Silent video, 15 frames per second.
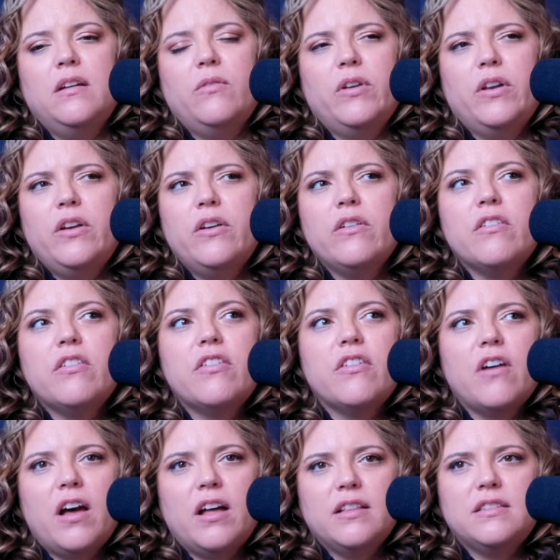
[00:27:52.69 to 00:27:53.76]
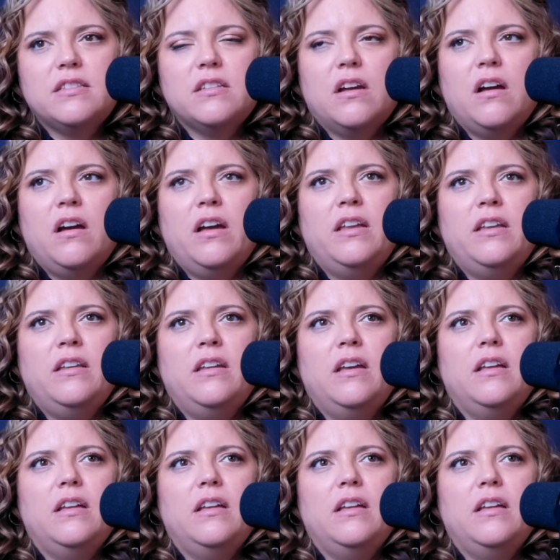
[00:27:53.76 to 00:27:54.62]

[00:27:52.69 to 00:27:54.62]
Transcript: What are your thoughts on